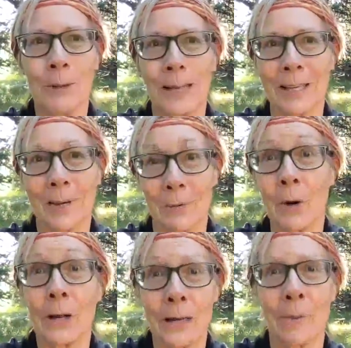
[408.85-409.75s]
Like the,
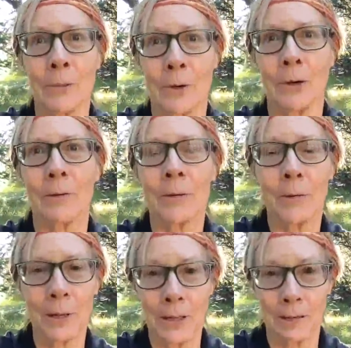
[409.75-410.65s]
rel- I'm sorry, it was a
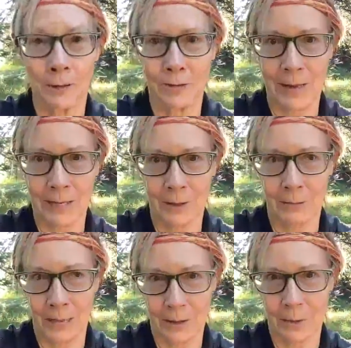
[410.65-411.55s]
relatively flat,
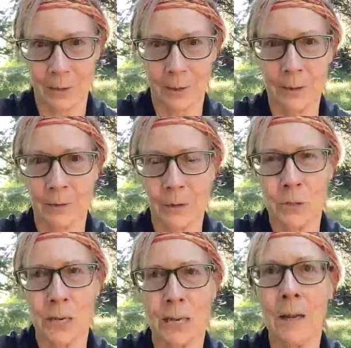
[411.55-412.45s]
flat trail that first
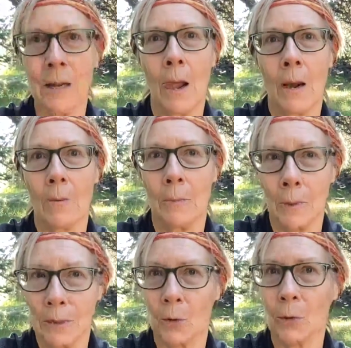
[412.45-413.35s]
day, but
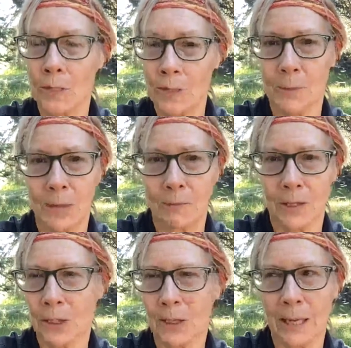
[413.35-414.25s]
there was some
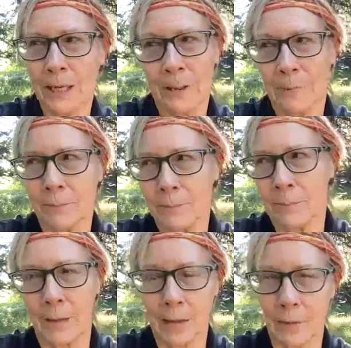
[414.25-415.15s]
elevation gain. And
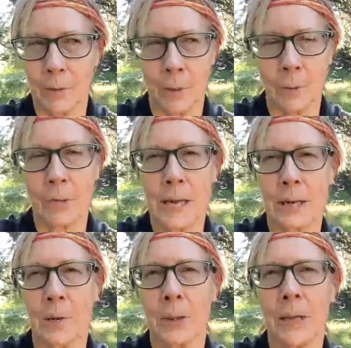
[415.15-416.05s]
I don't remember exactly
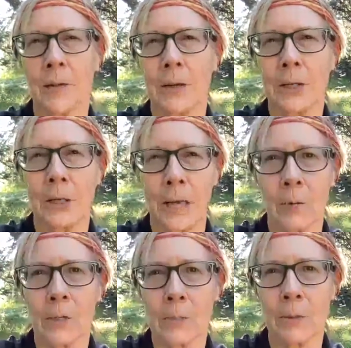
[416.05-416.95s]
what the elevation gain
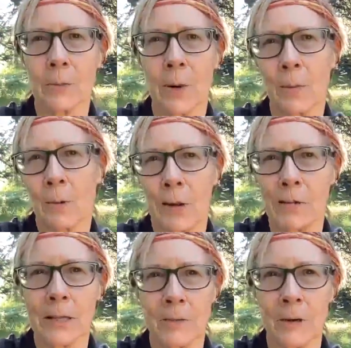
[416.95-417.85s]
was, but it was probably about
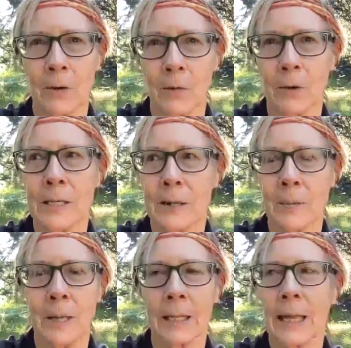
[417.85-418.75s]
700 feet, something
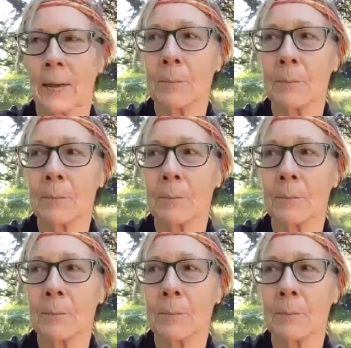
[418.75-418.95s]
like that.